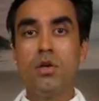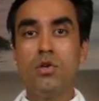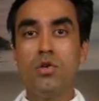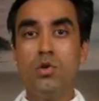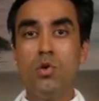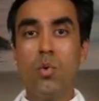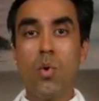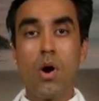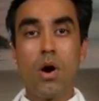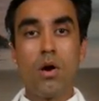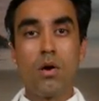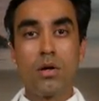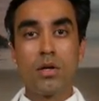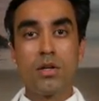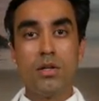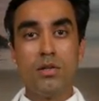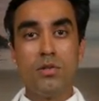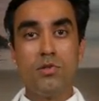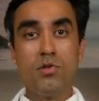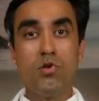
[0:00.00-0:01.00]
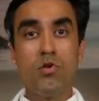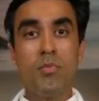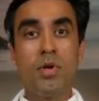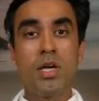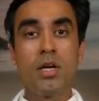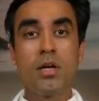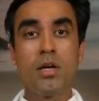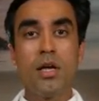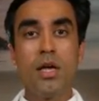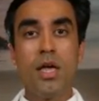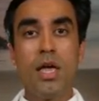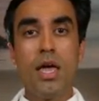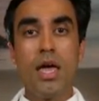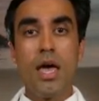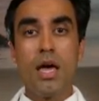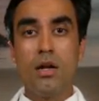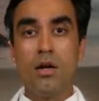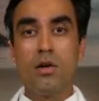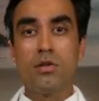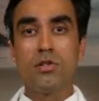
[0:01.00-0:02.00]
you are consuming
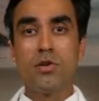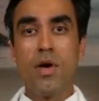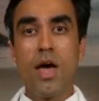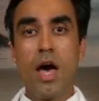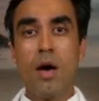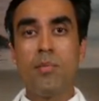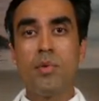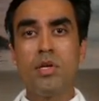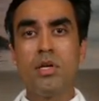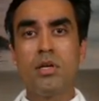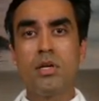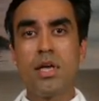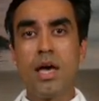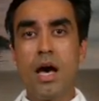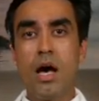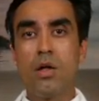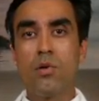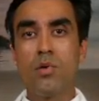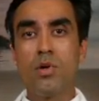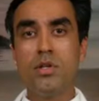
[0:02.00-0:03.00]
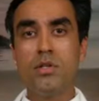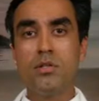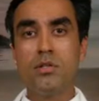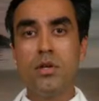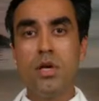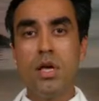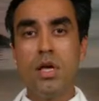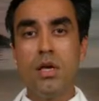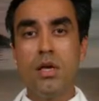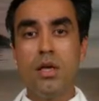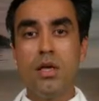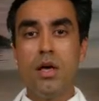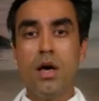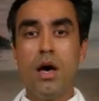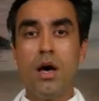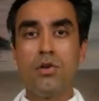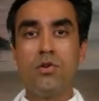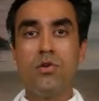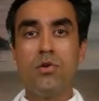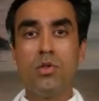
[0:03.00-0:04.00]
and also how many calories
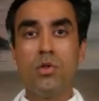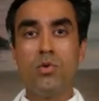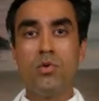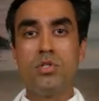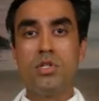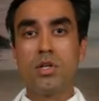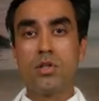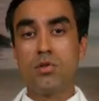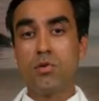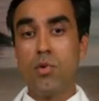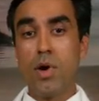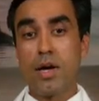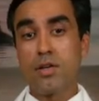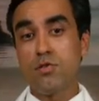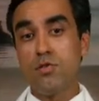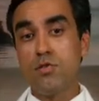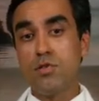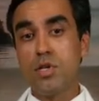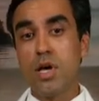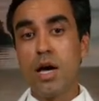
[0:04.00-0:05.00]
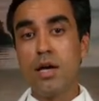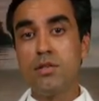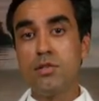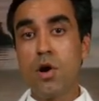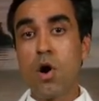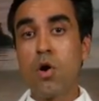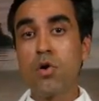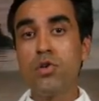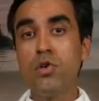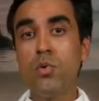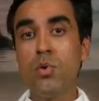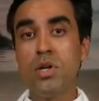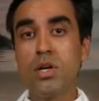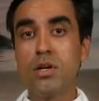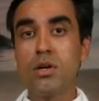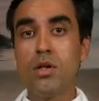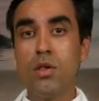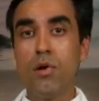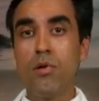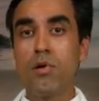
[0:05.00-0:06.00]
uh, you're losing through exercise? Are you in
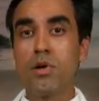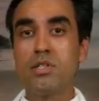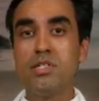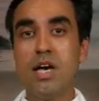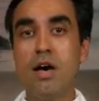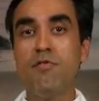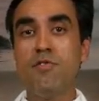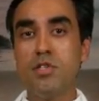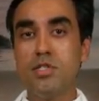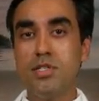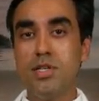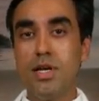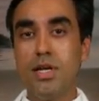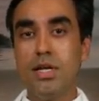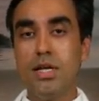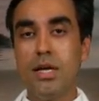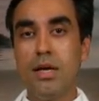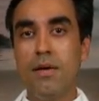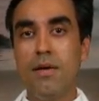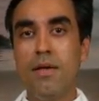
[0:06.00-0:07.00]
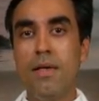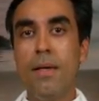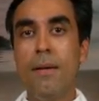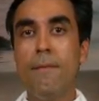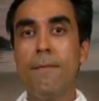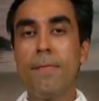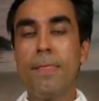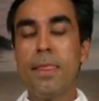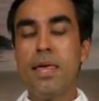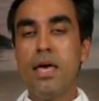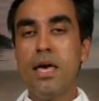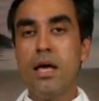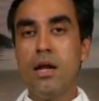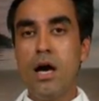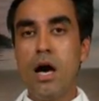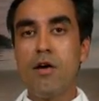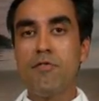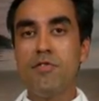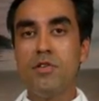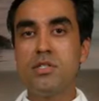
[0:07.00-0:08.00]
a caloric deficit?
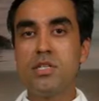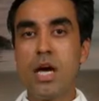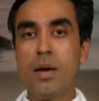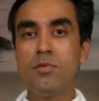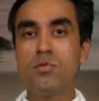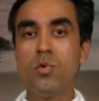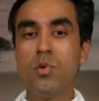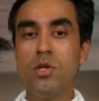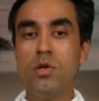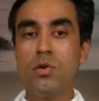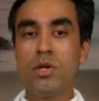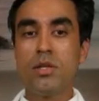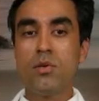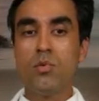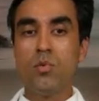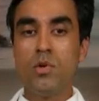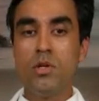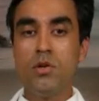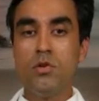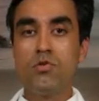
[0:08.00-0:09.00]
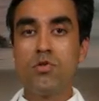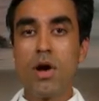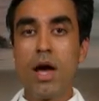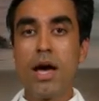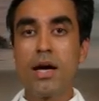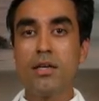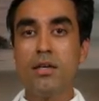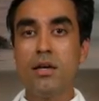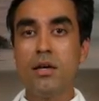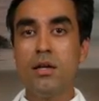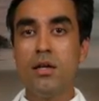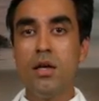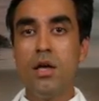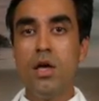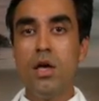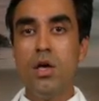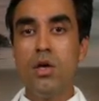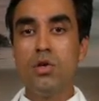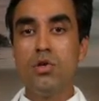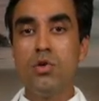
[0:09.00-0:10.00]
And oftentimes when you, when you track it,
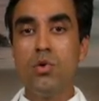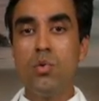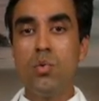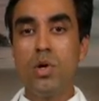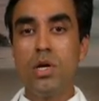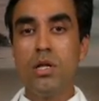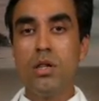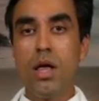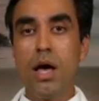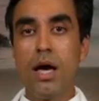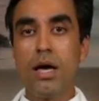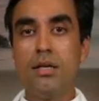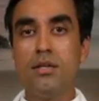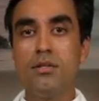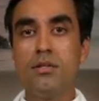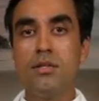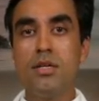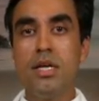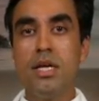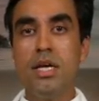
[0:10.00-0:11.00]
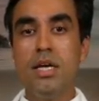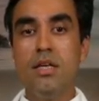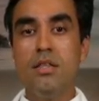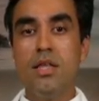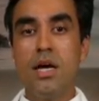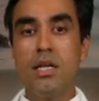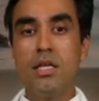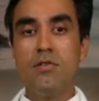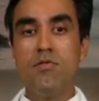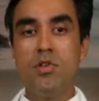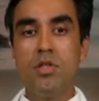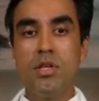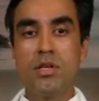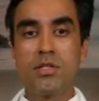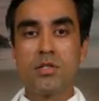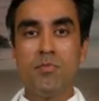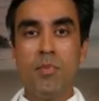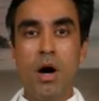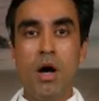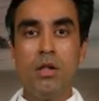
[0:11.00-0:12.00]
you realize that even
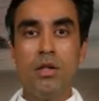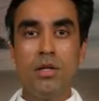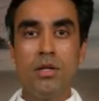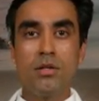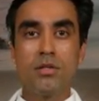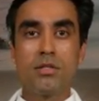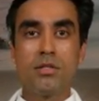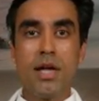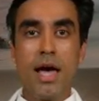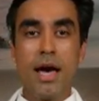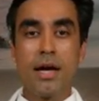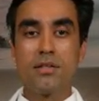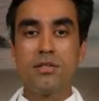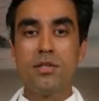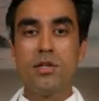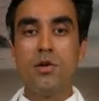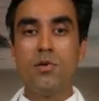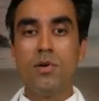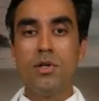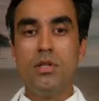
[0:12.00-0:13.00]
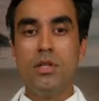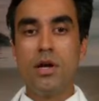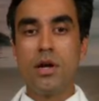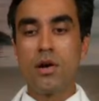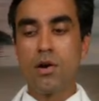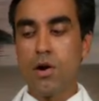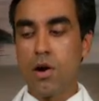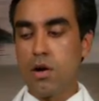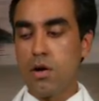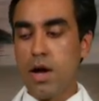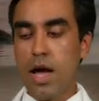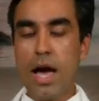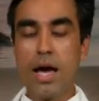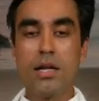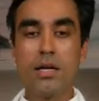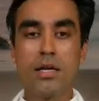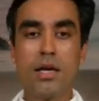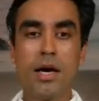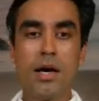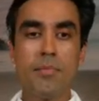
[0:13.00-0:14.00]
the small little snacks here and there are
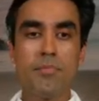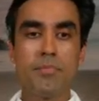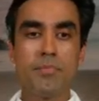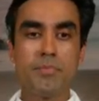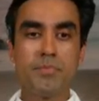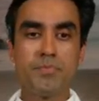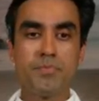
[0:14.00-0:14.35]
adding up.